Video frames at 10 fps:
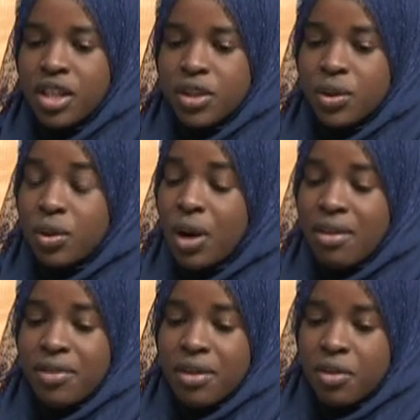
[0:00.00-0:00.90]
So no,
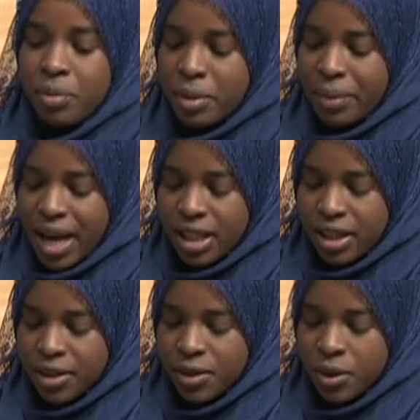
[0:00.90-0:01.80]
I've never been back
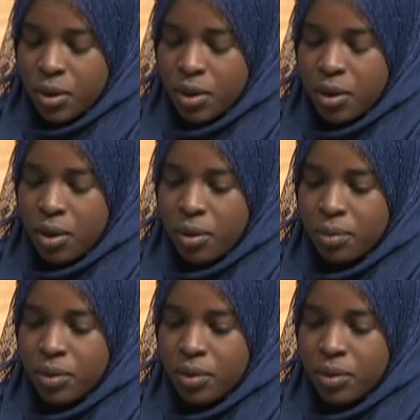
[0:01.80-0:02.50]
there. So, you know,